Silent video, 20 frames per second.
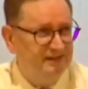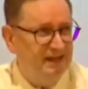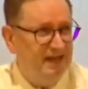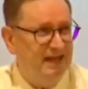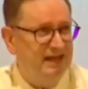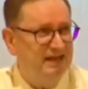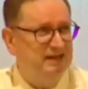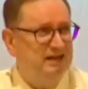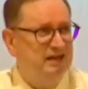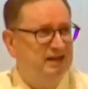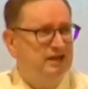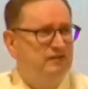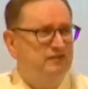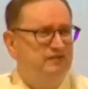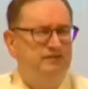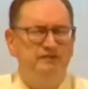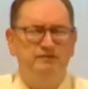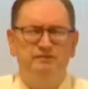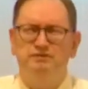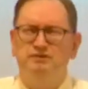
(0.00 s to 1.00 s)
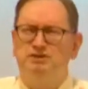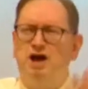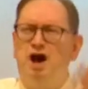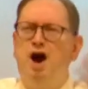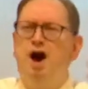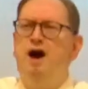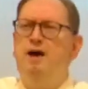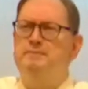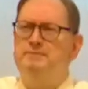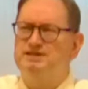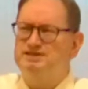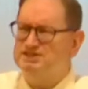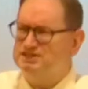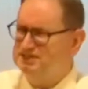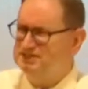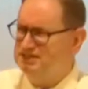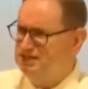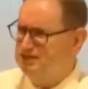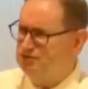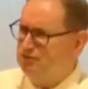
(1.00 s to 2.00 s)
And Thomas
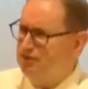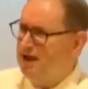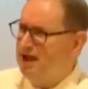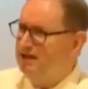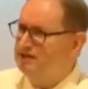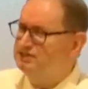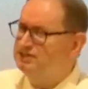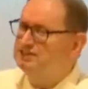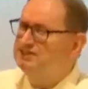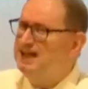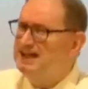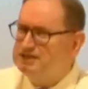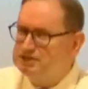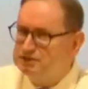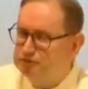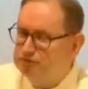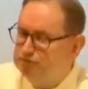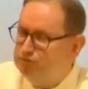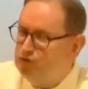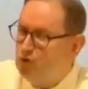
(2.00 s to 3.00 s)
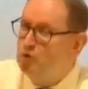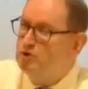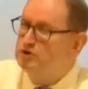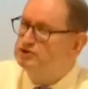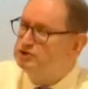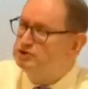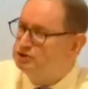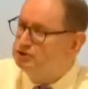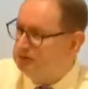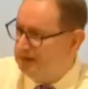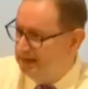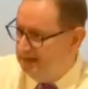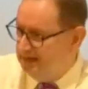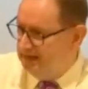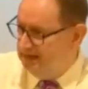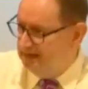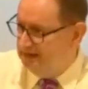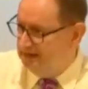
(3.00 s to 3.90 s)
didn't write. See, that's a forgery.